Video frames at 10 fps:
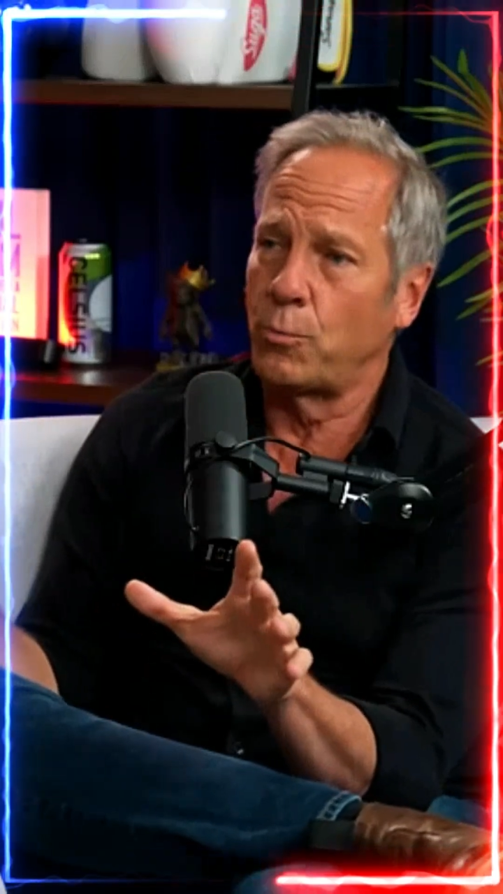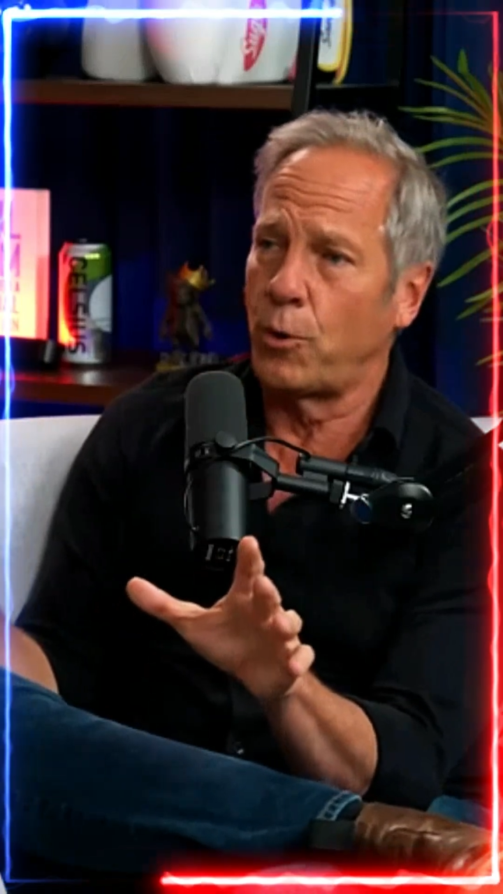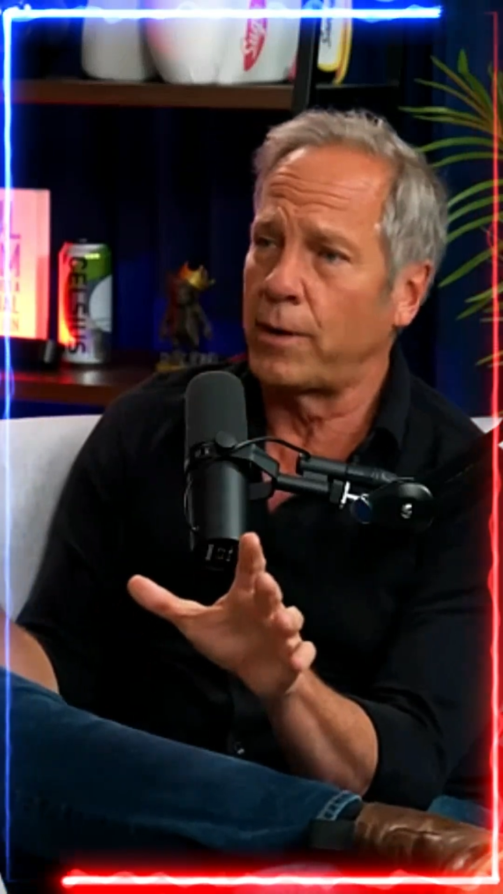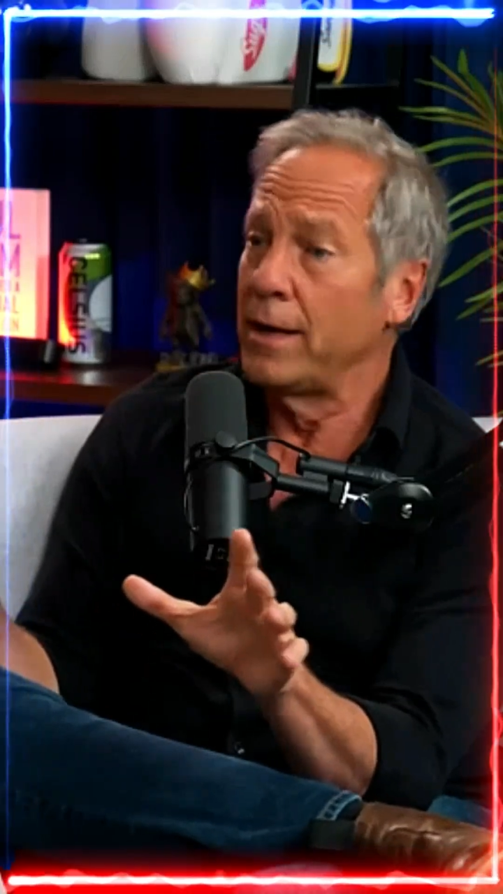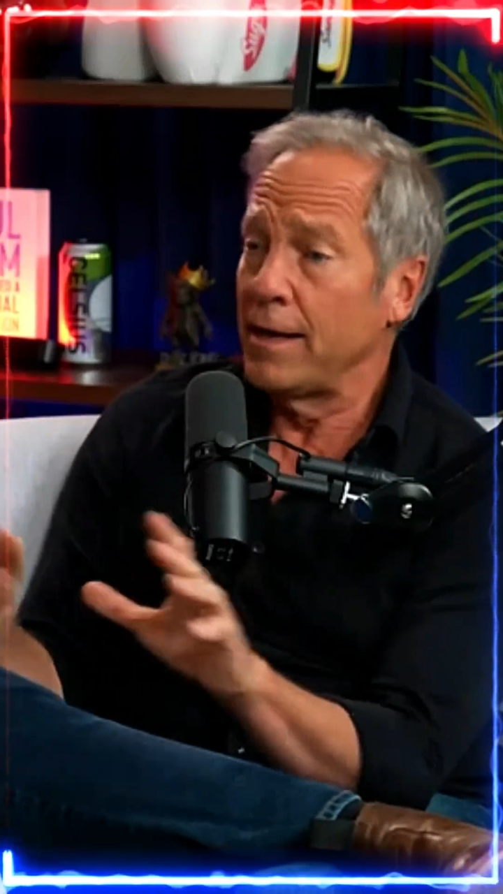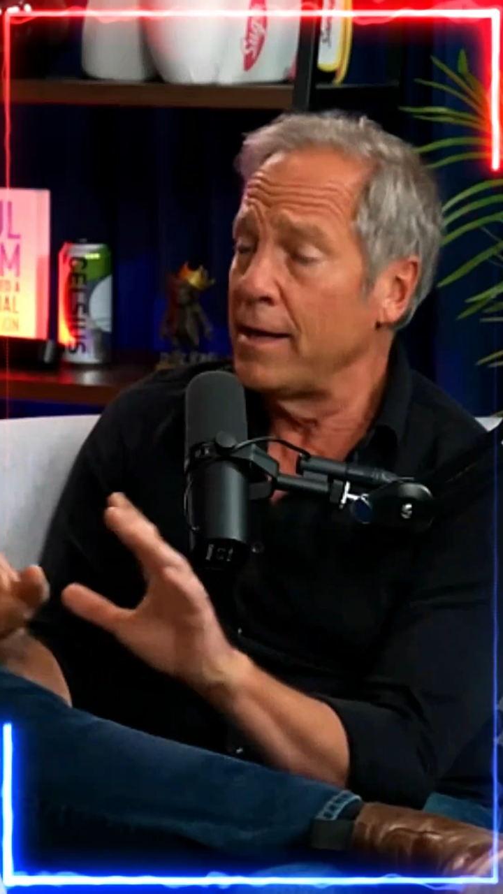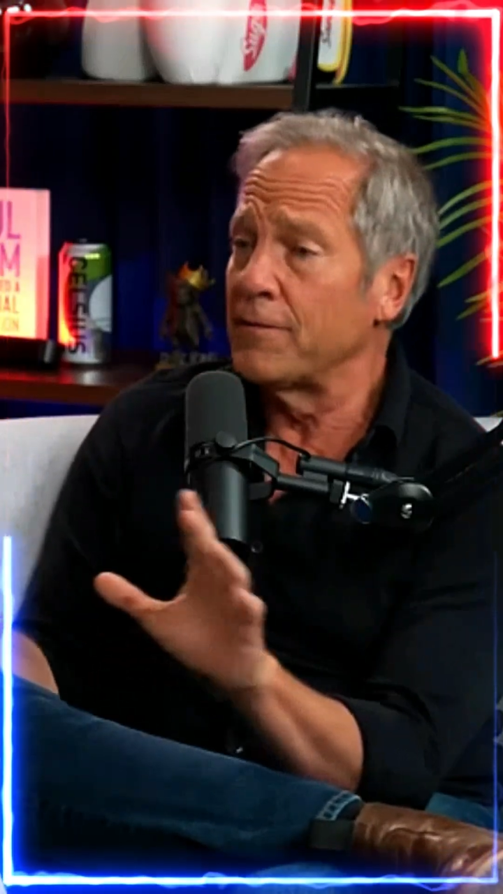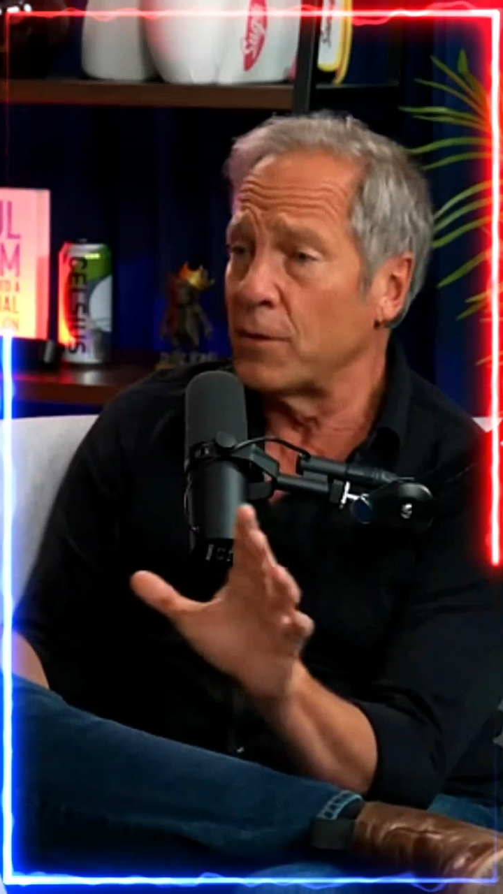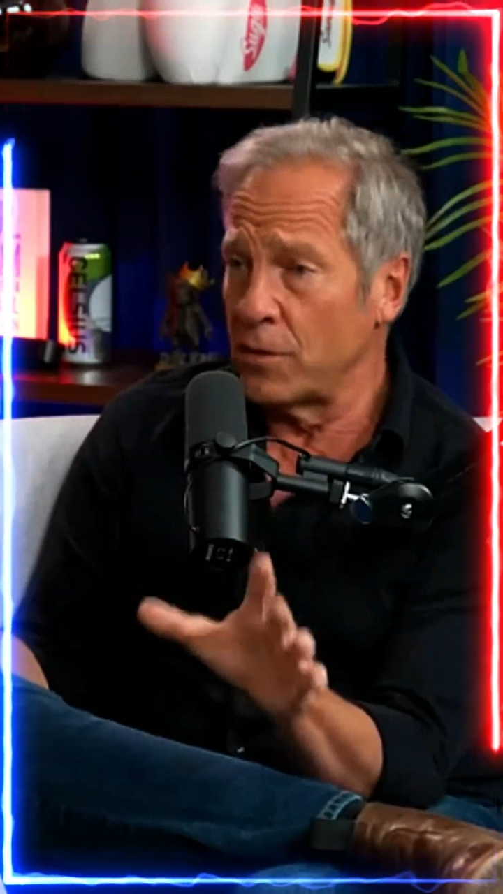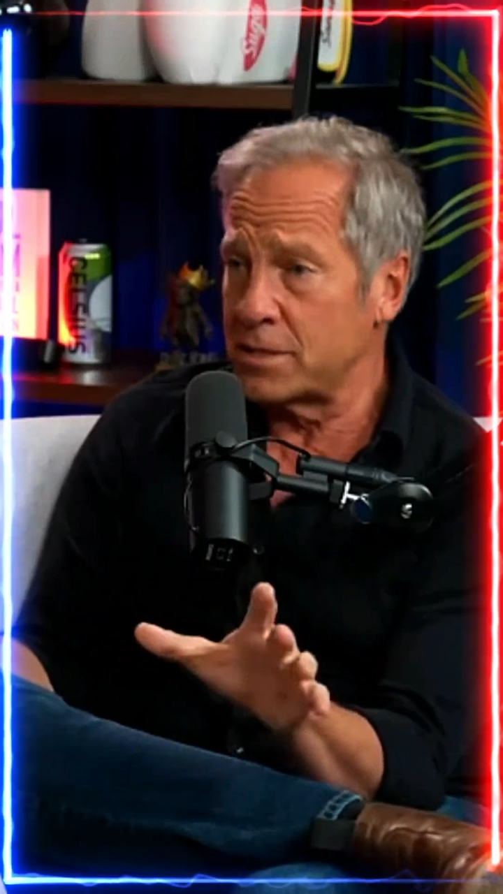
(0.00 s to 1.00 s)
work
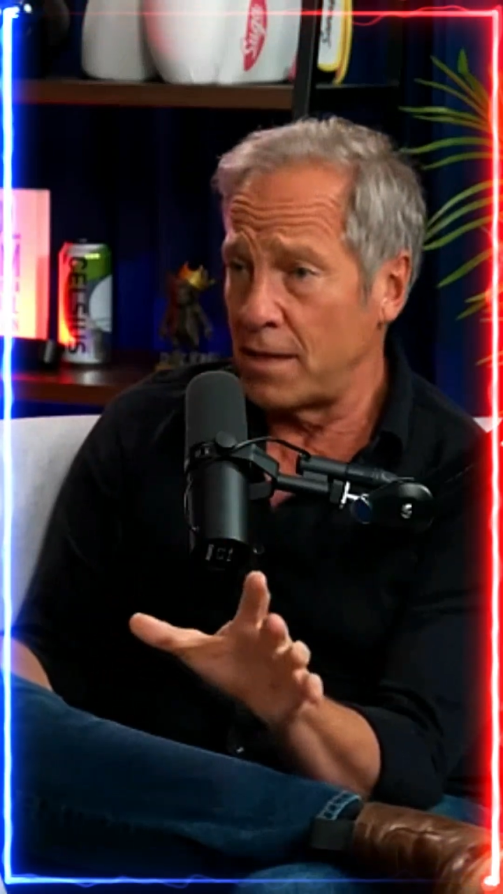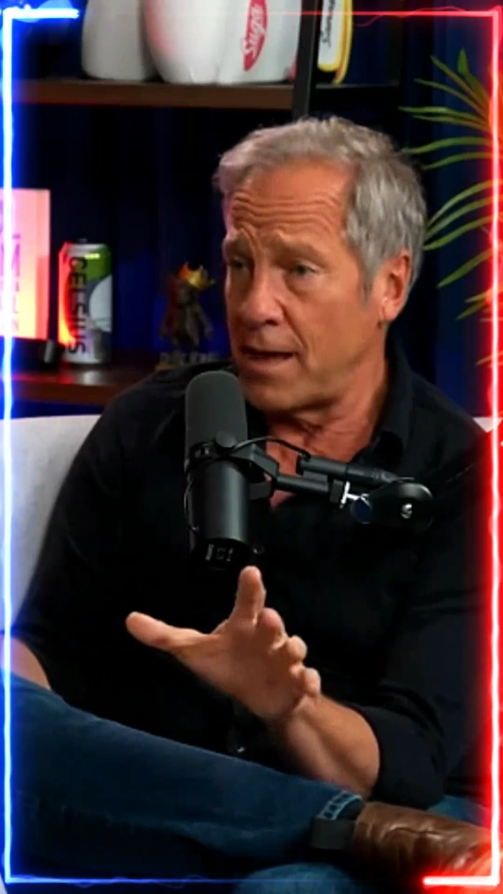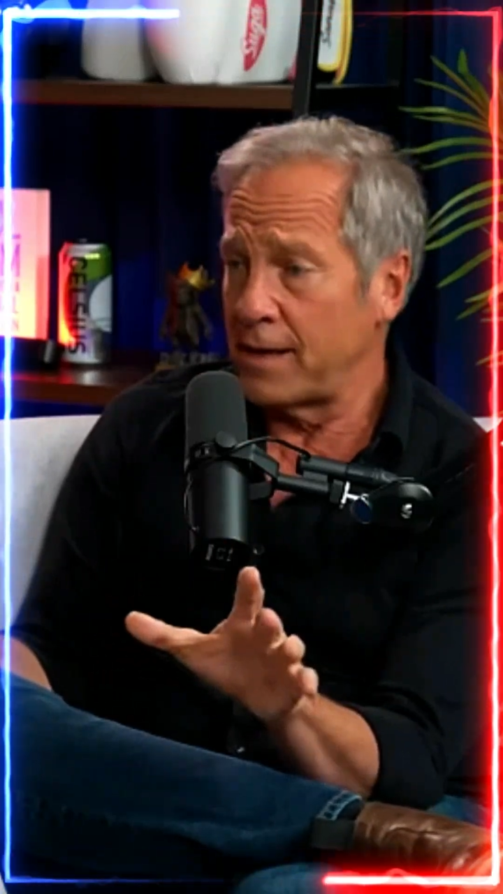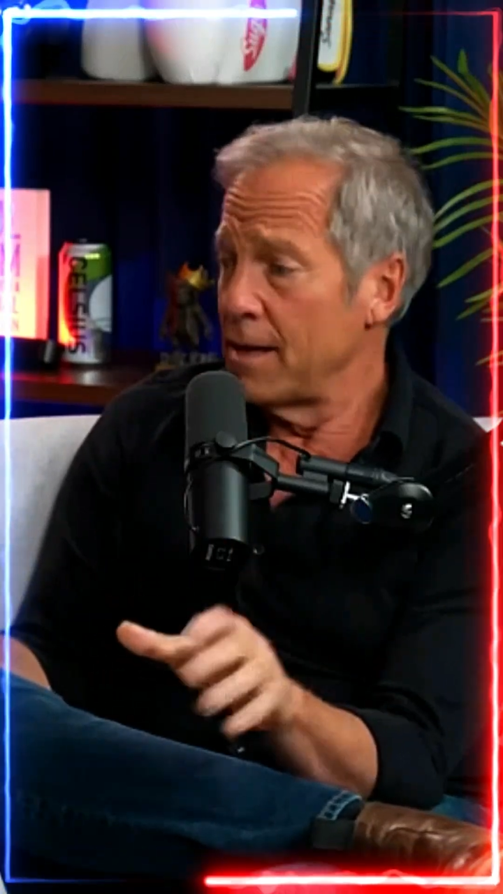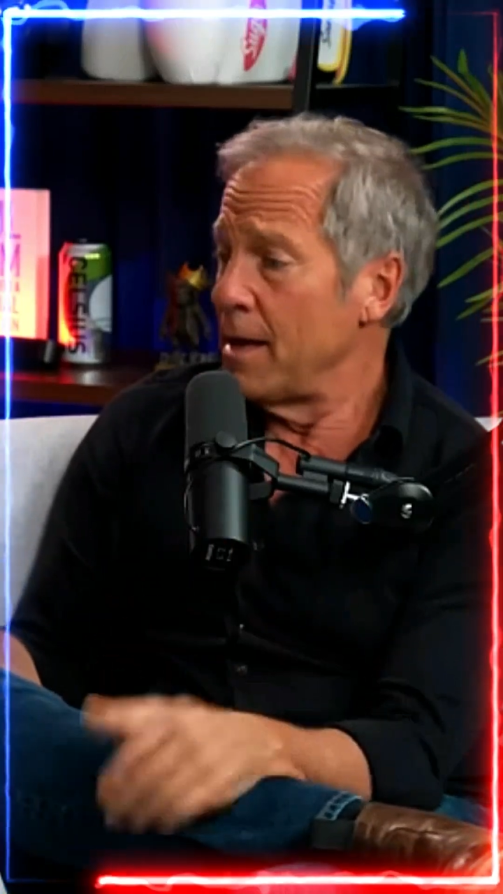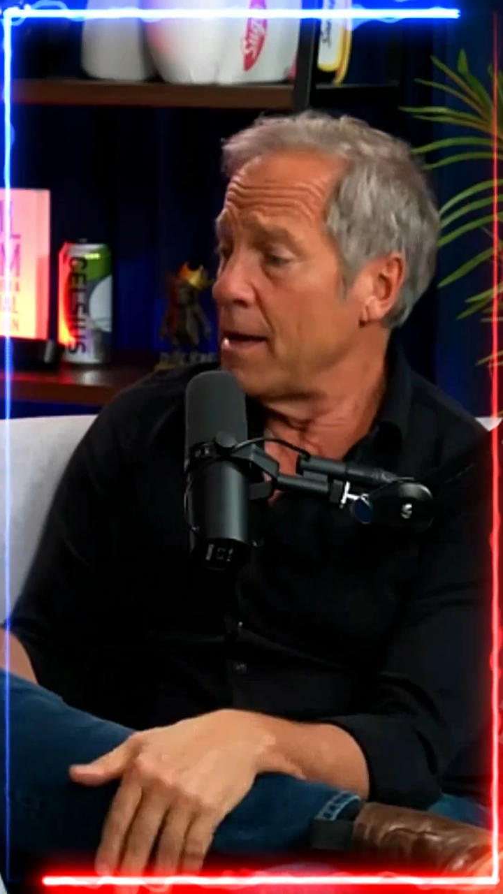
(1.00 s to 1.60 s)
even looks like.